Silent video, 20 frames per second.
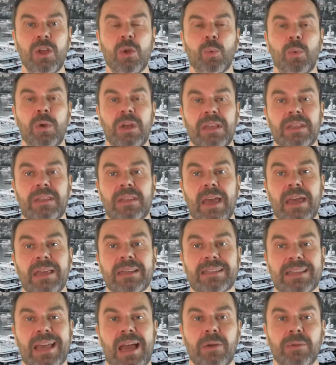with a
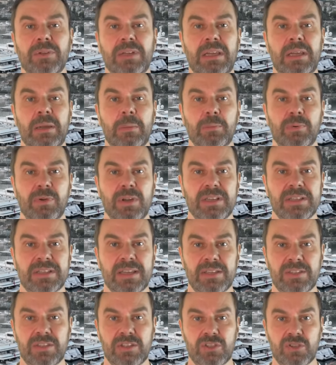Saudi
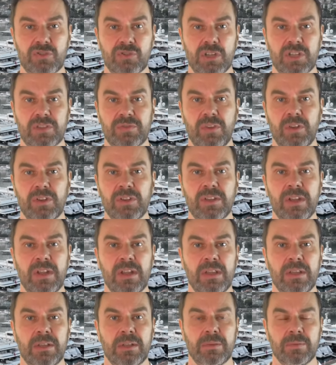princess's trust fund.
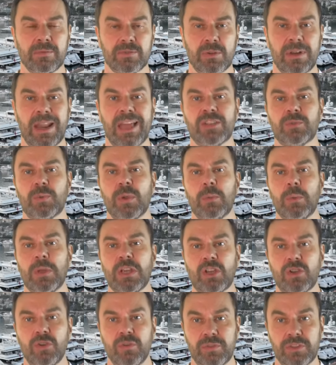So last week we
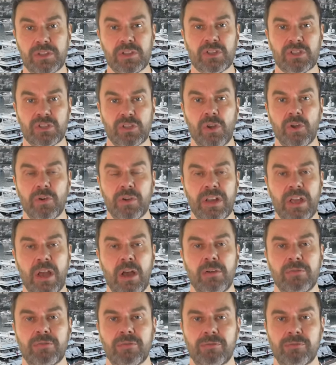covered the story
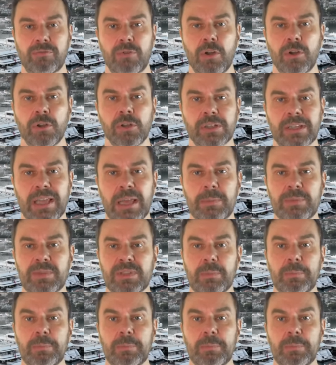of Ronald Gibbs, the